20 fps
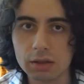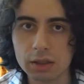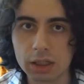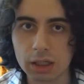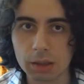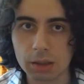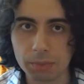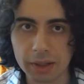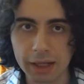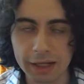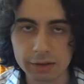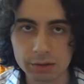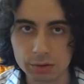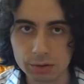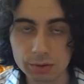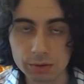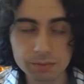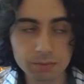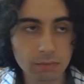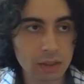Iranian
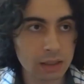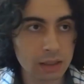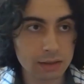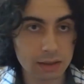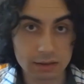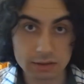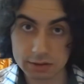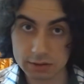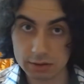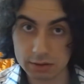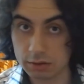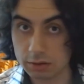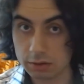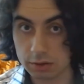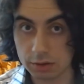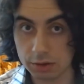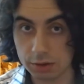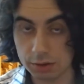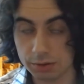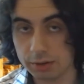plateau that's still
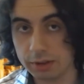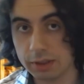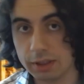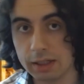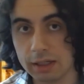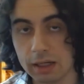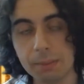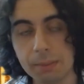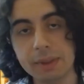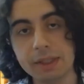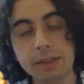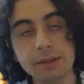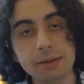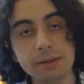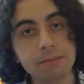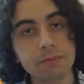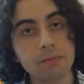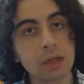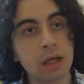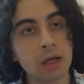continually inhabited.
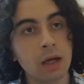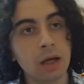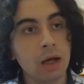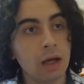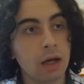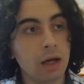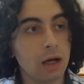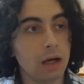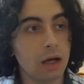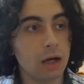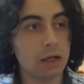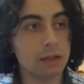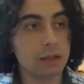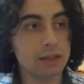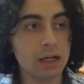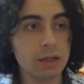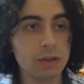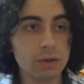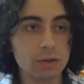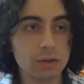
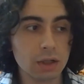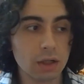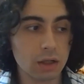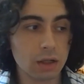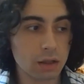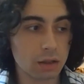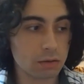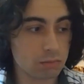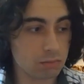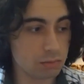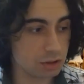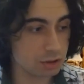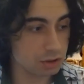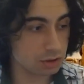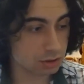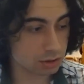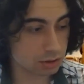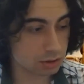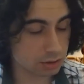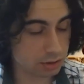Dahyuka
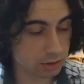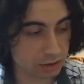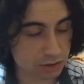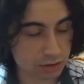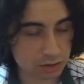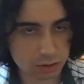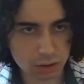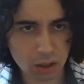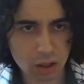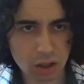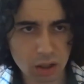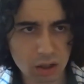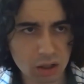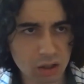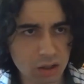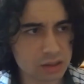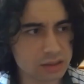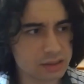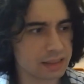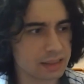legislates
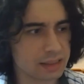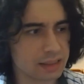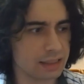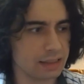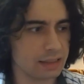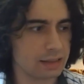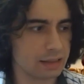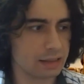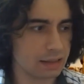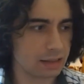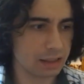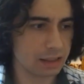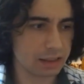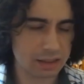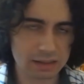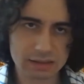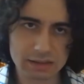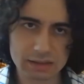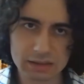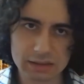laws and, like
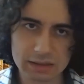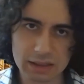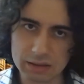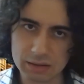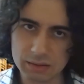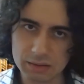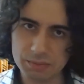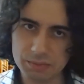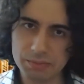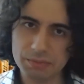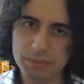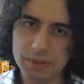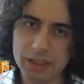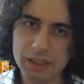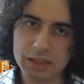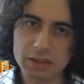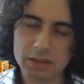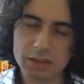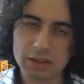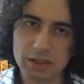I said,
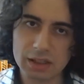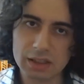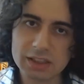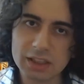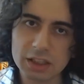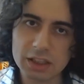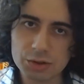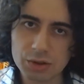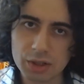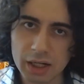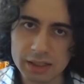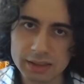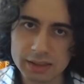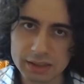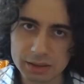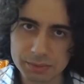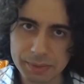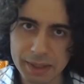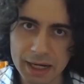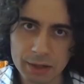brings
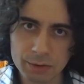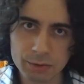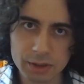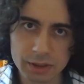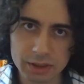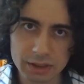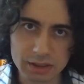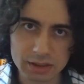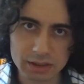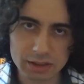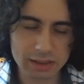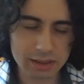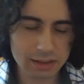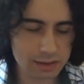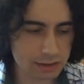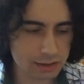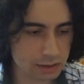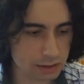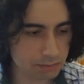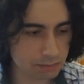centralizes power in his
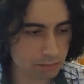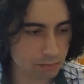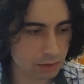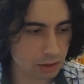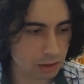dynasty,